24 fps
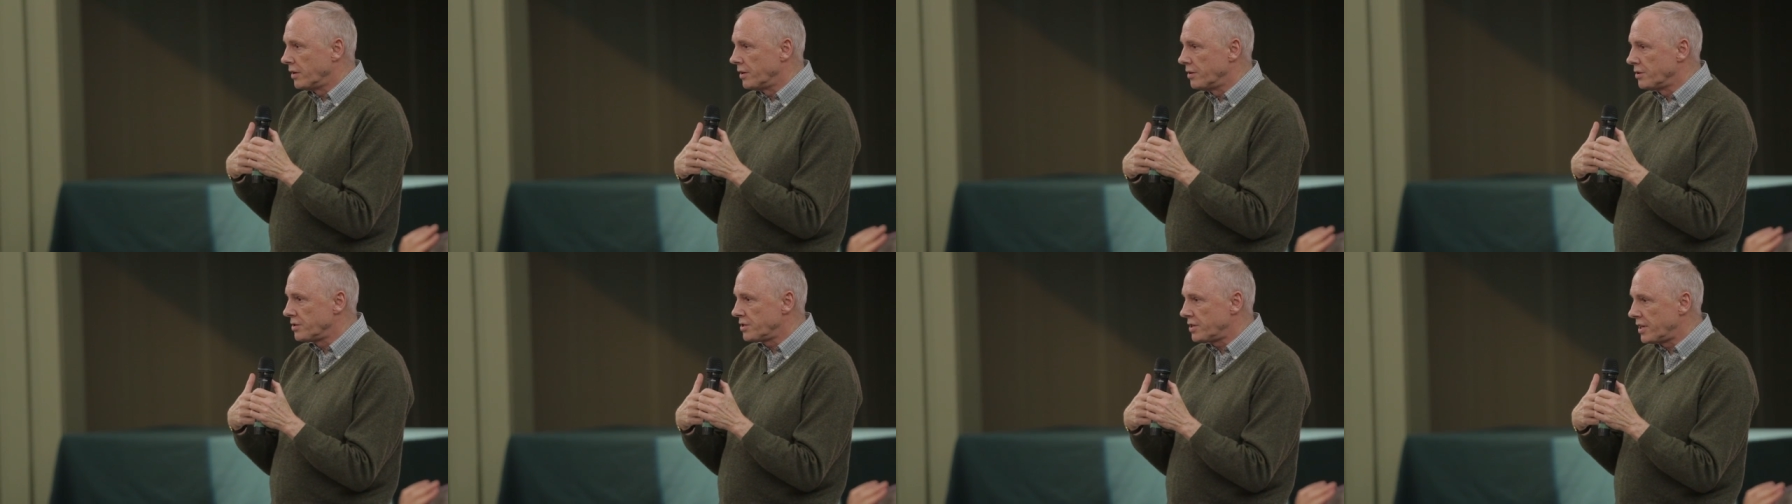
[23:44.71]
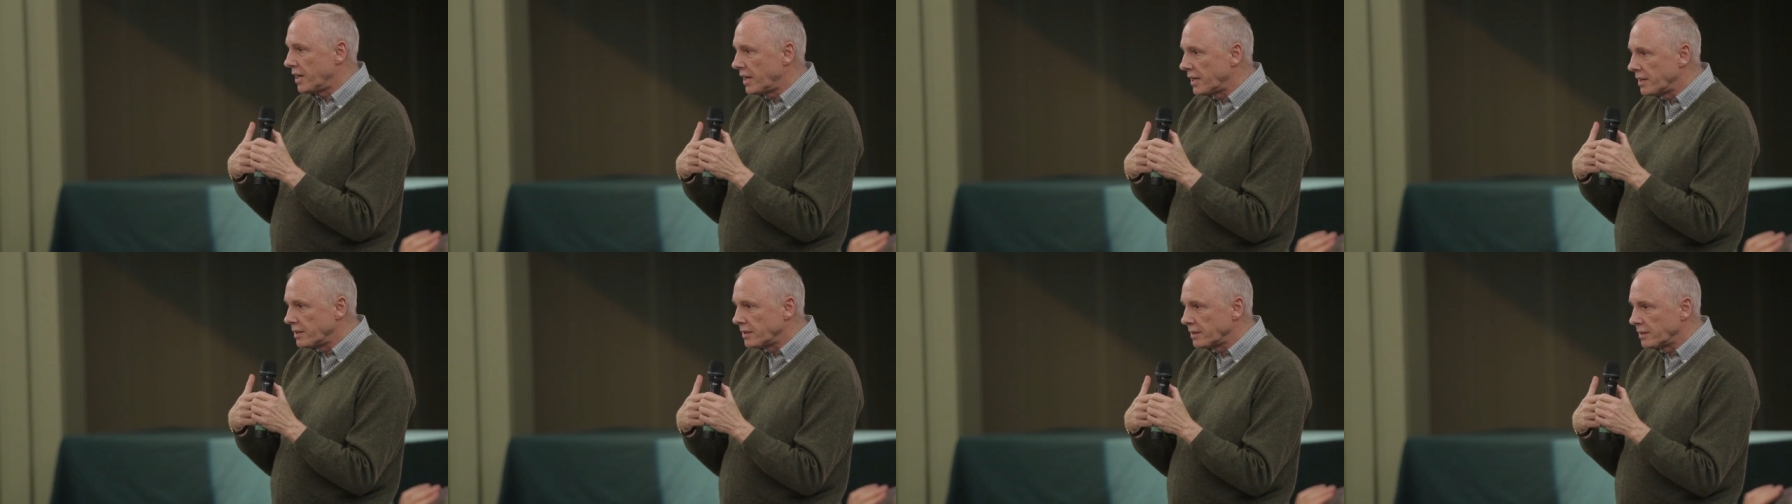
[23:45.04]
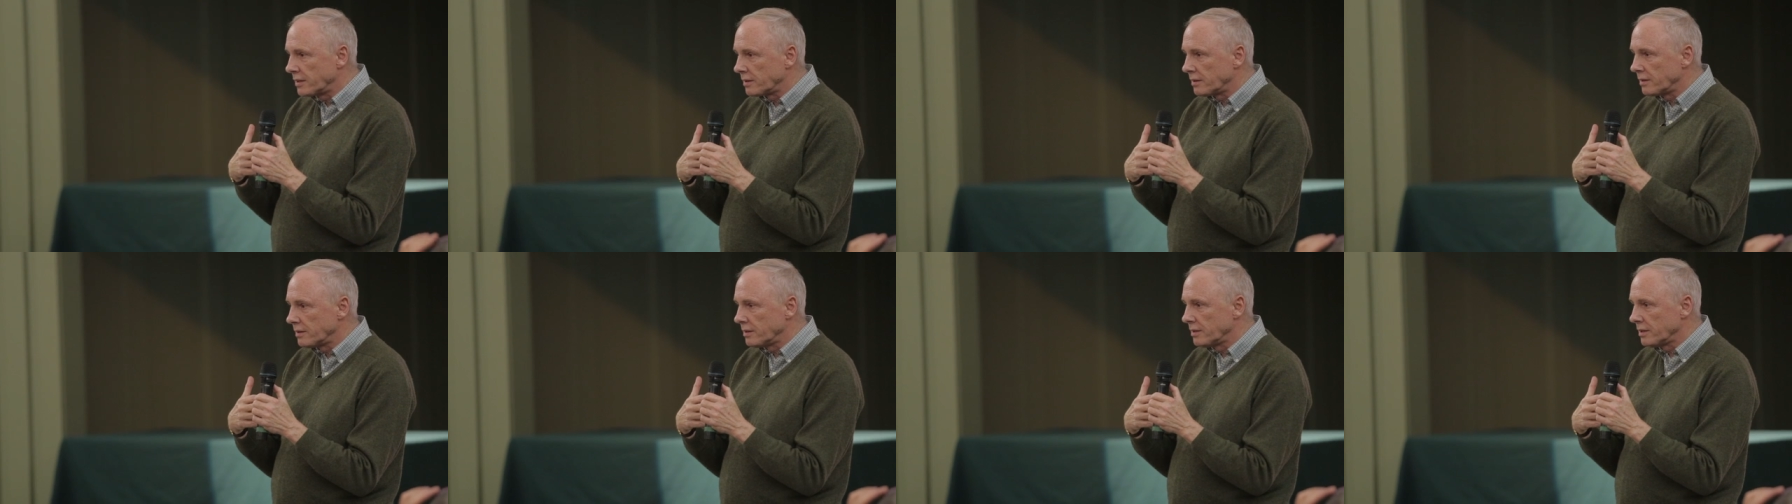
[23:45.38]

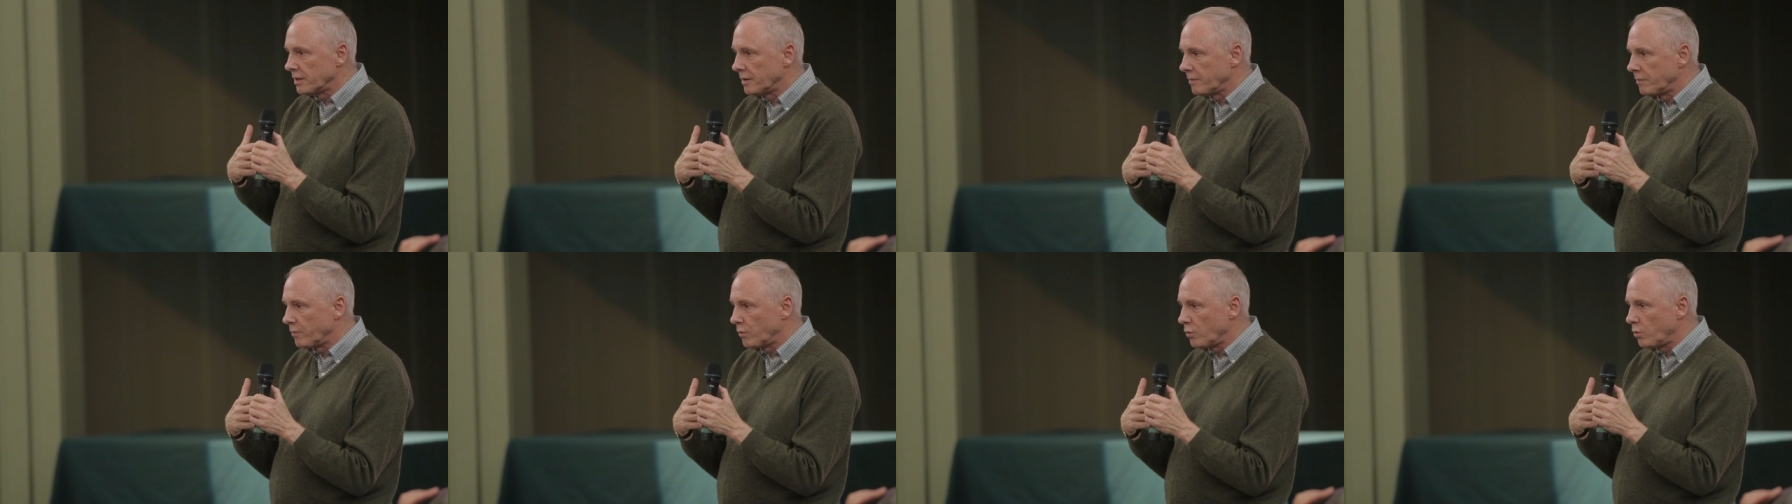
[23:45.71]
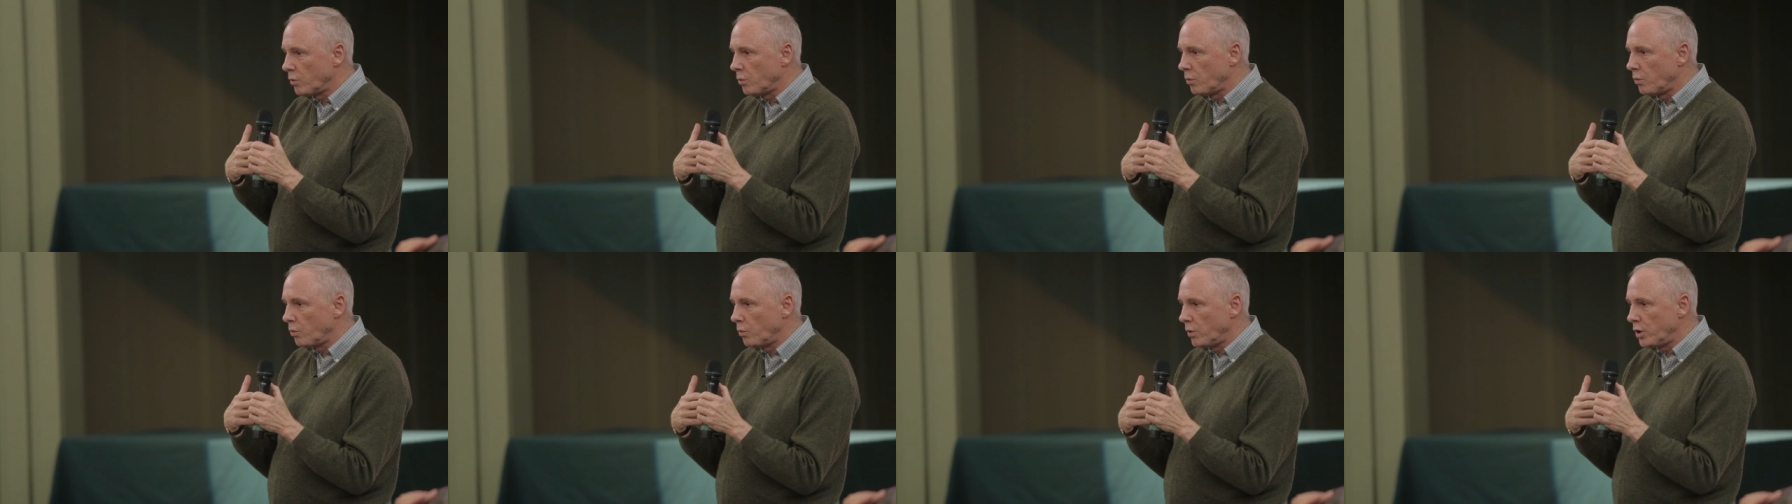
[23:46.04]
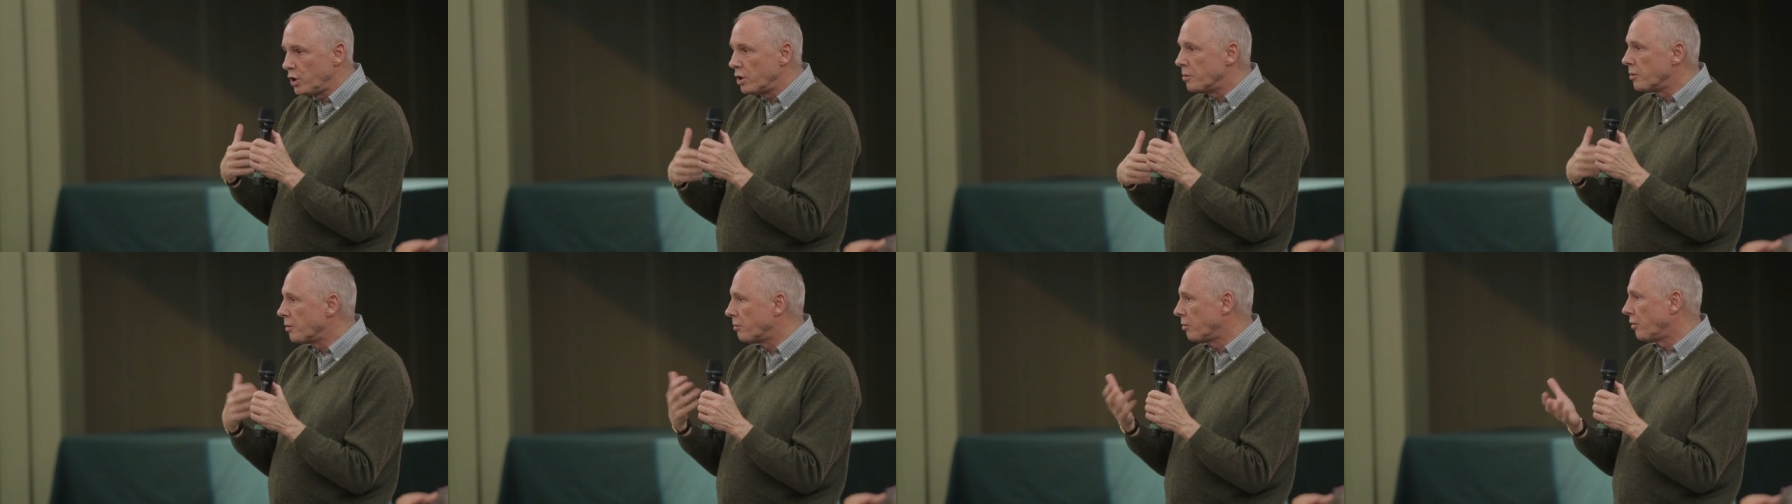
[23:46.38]
understanding um,
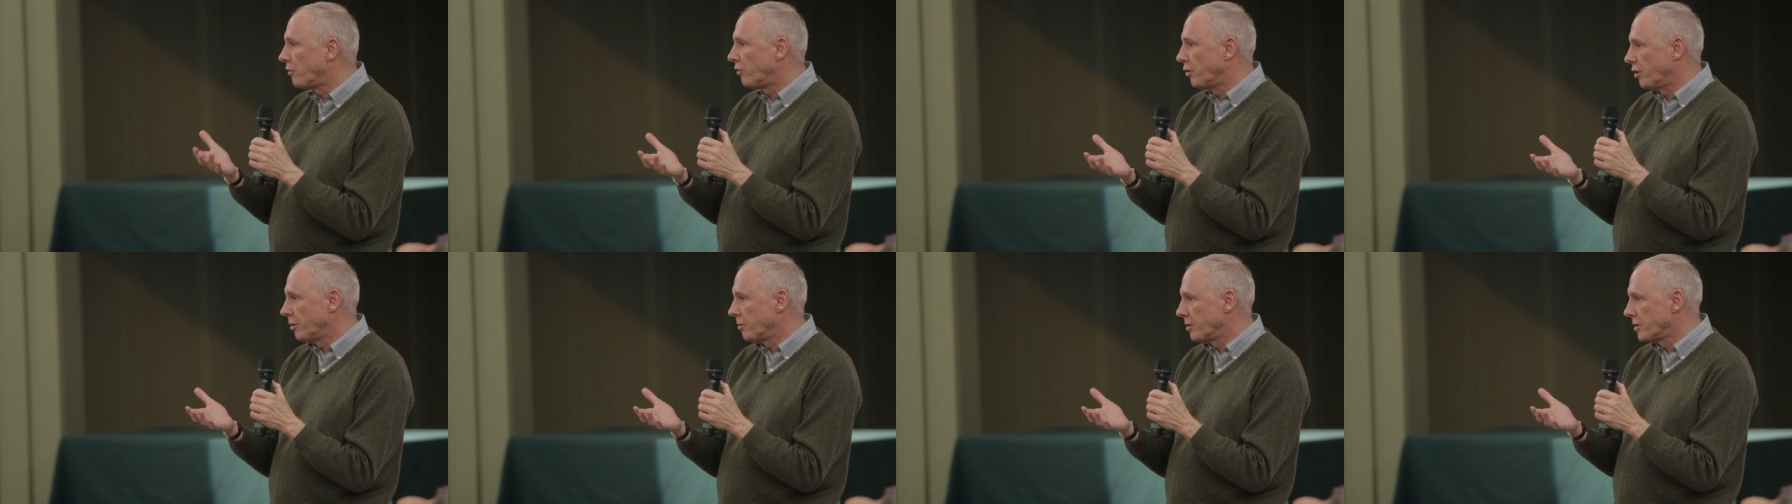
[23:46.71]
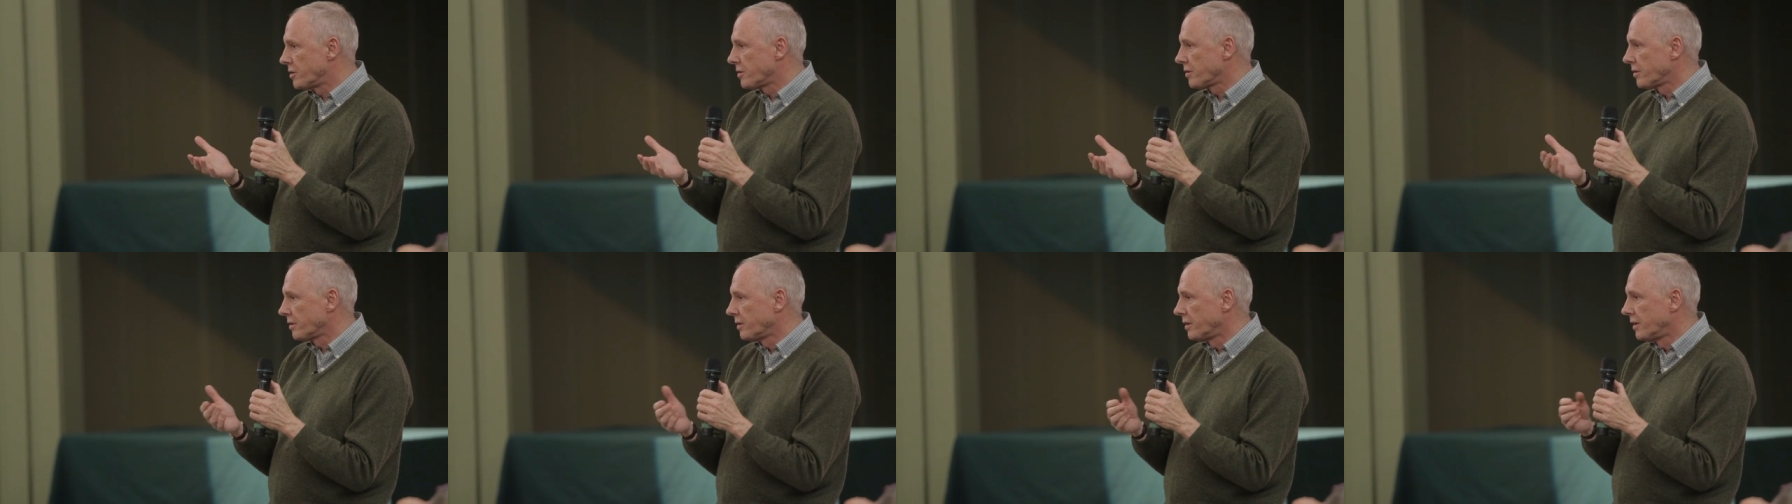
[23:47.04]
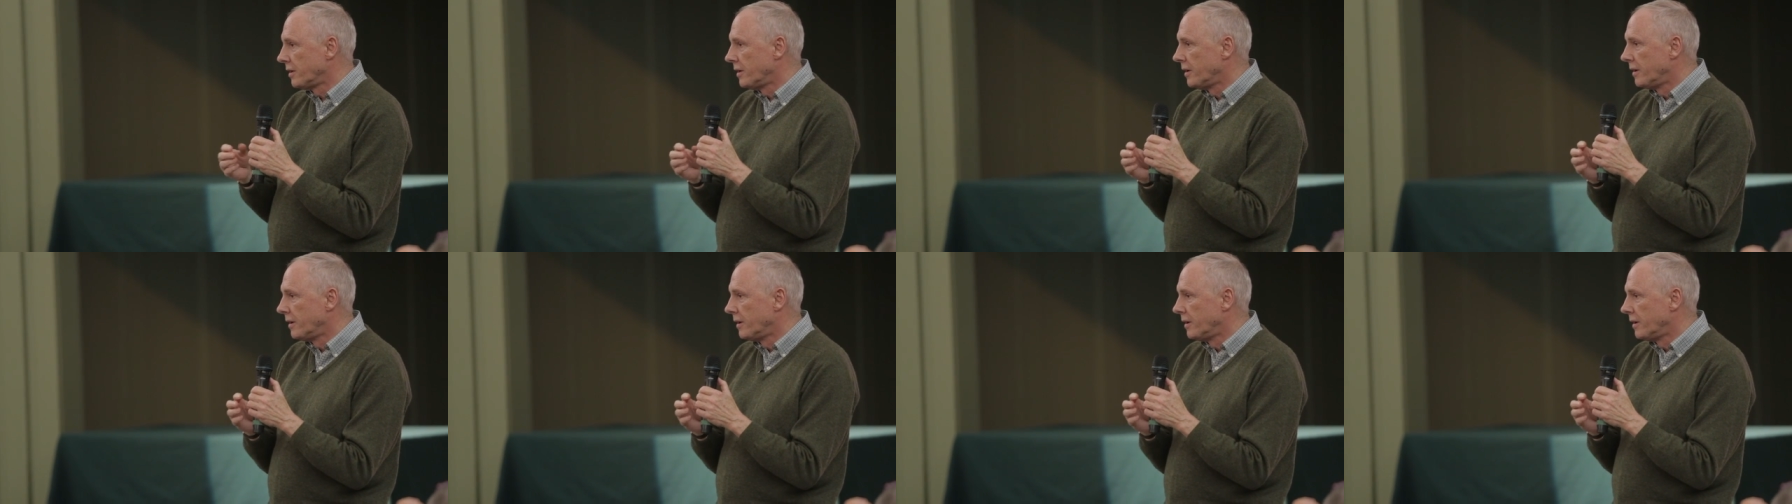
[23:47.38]
human performance.